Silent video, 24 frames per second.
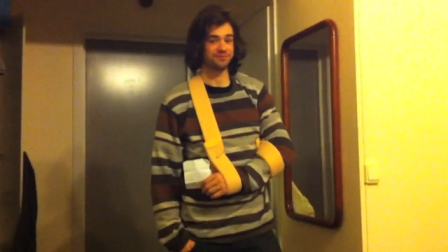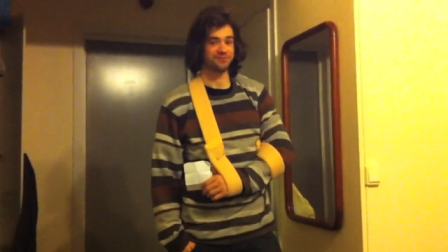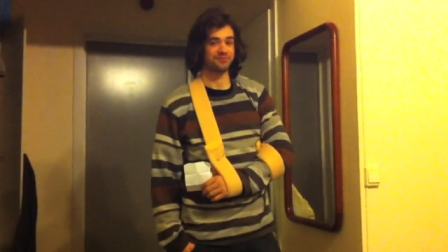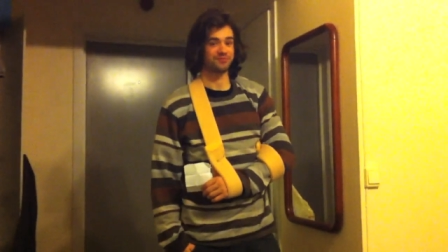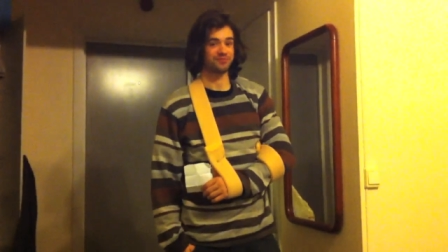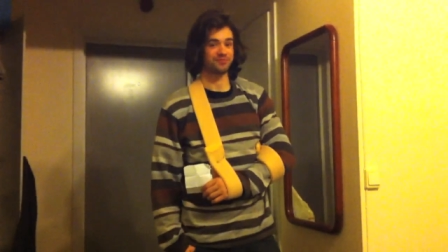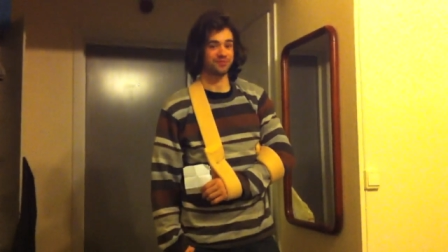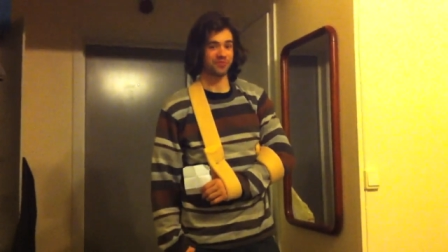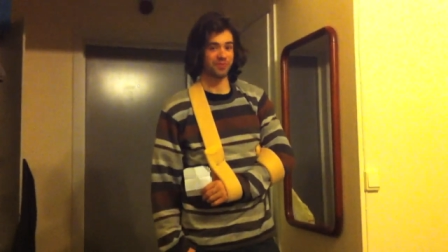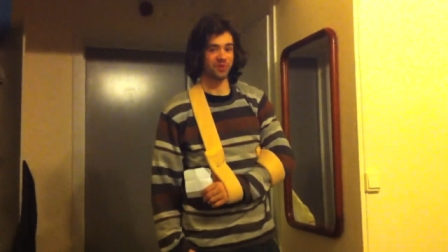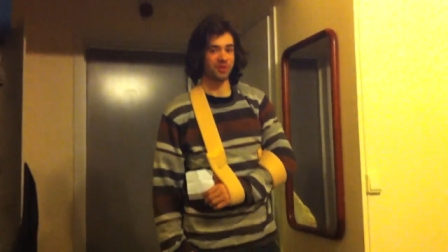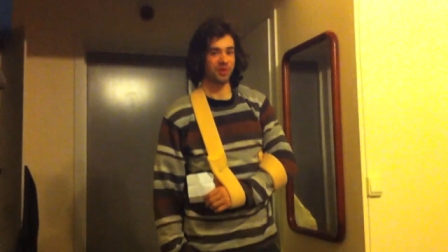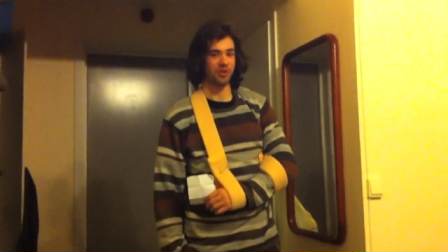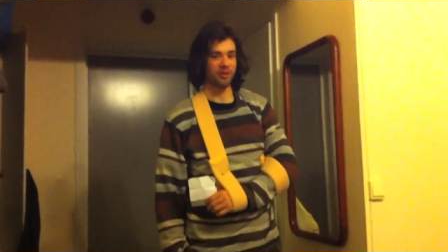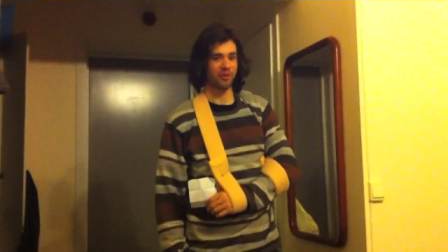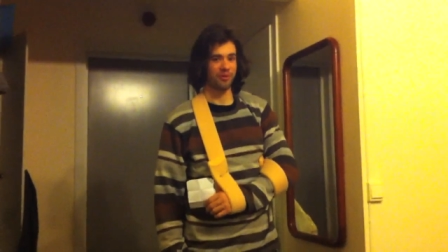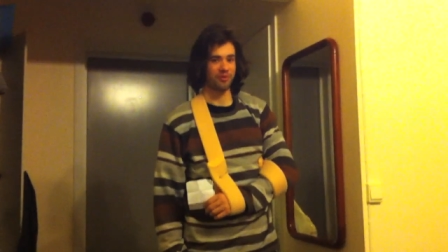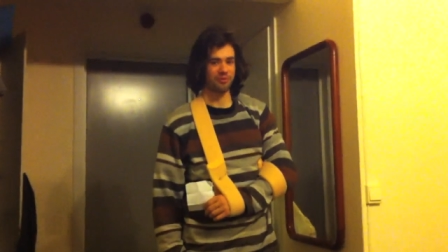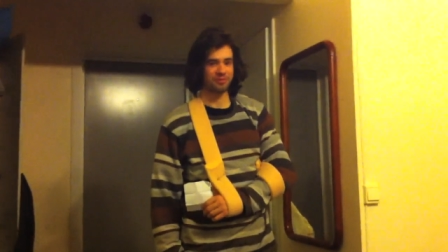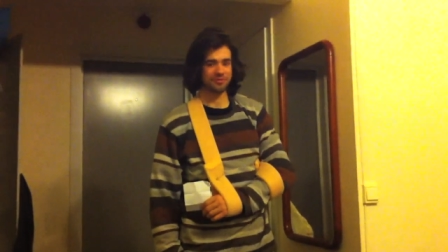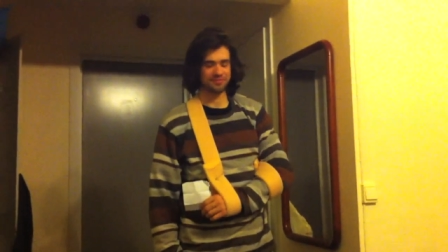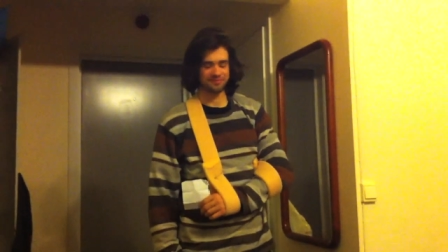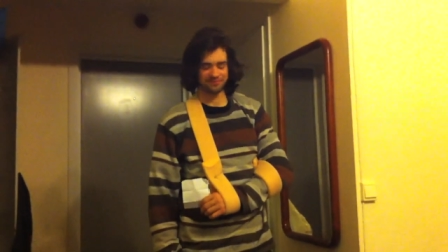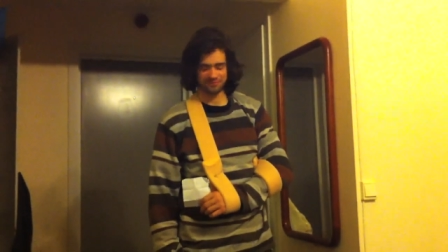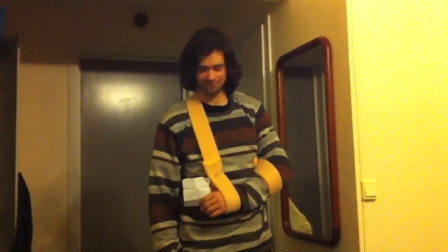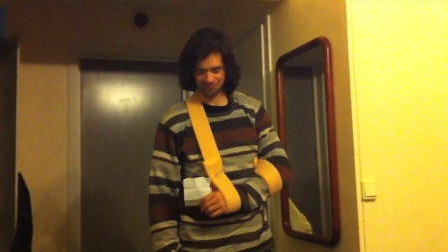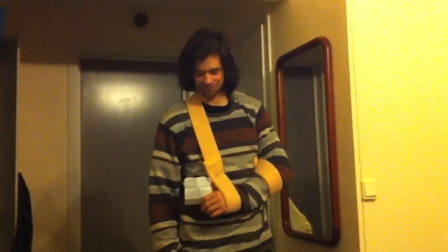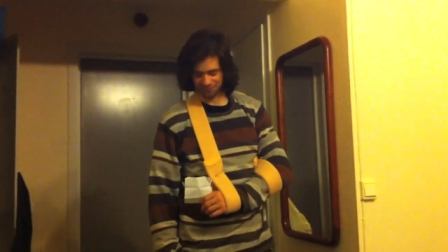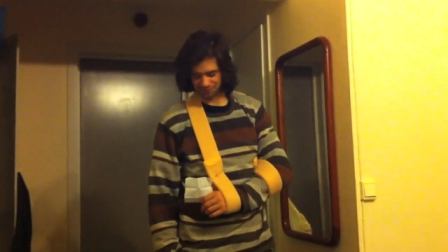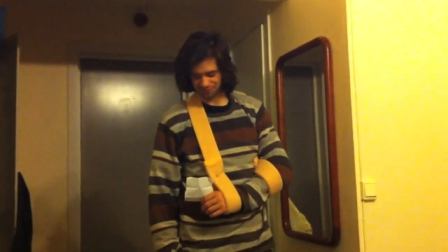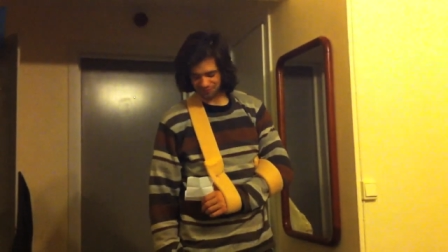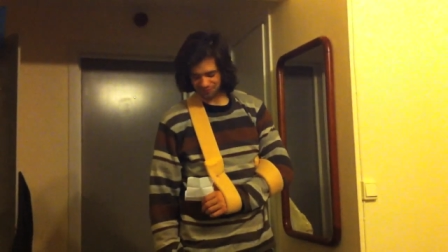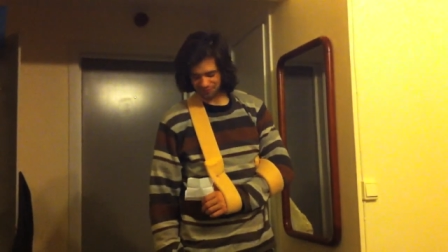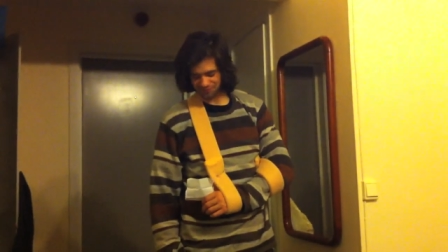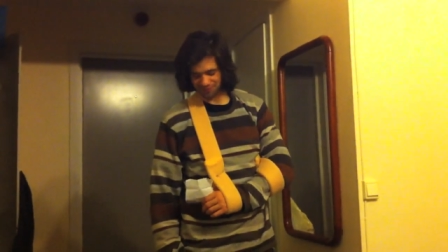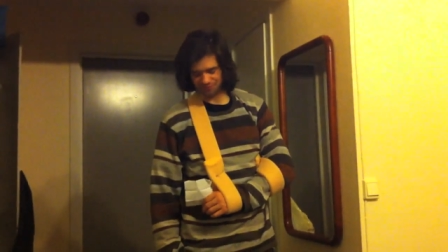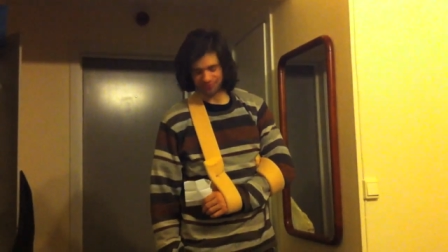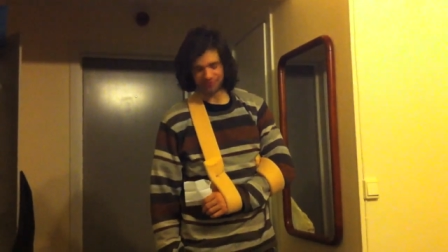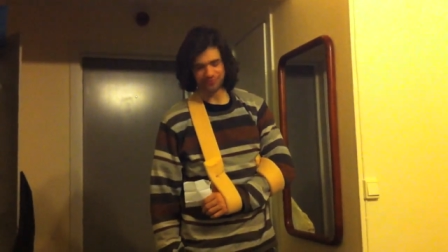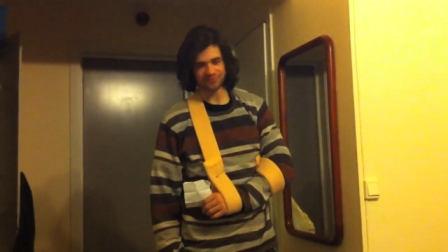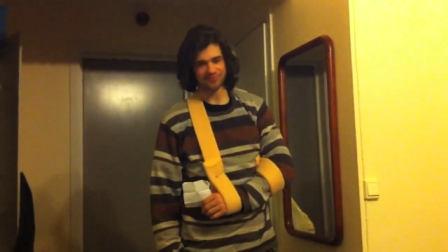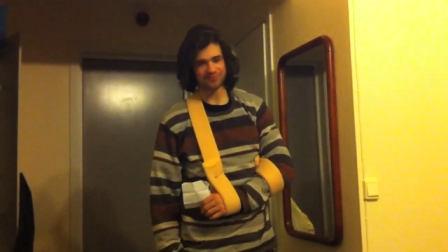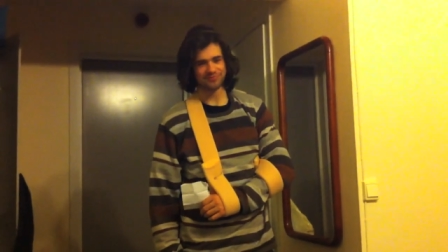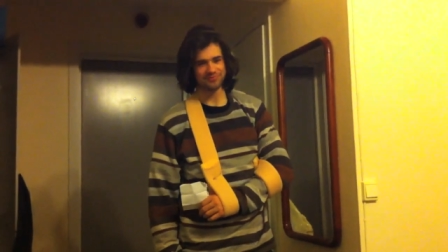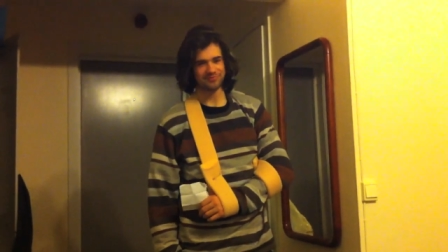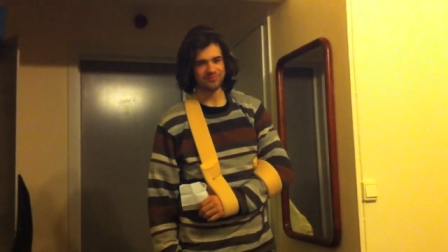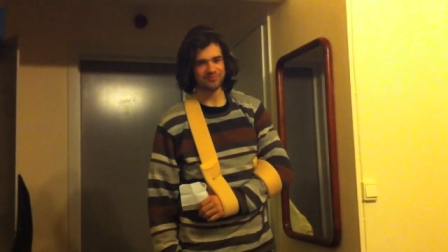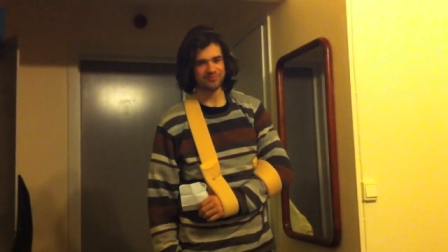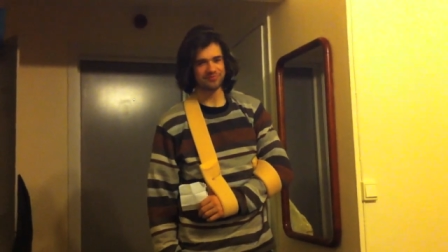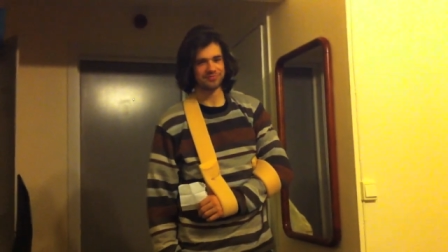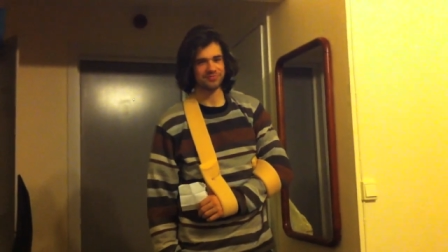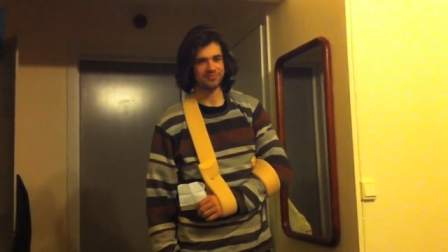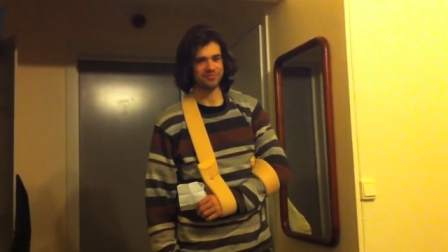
guy, this guy's got a broken wing now.